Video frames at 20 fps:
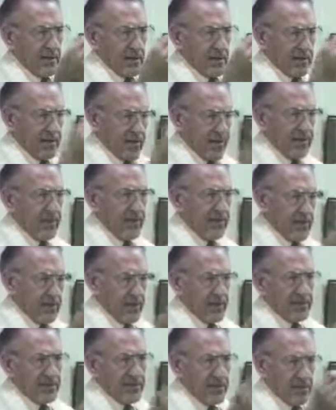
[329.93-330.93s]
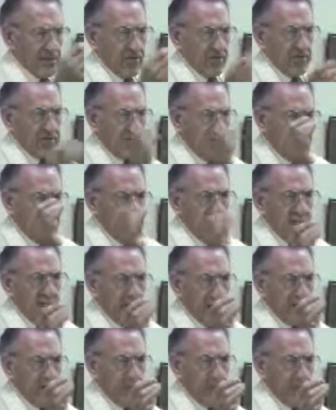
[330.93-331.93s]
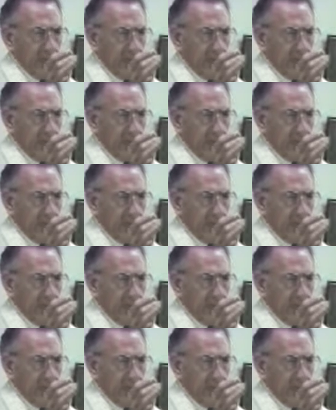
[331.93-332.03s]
if everything is sequentially correct.